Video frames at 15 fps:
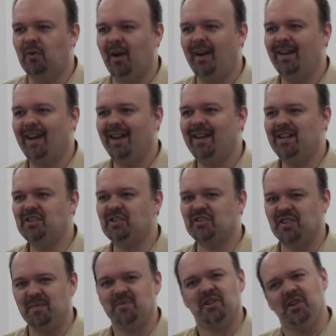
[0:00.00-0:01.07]
right? And he just
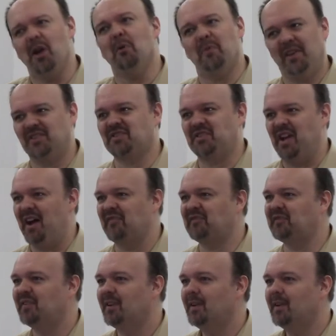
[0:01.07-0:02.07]
seems to know this stuff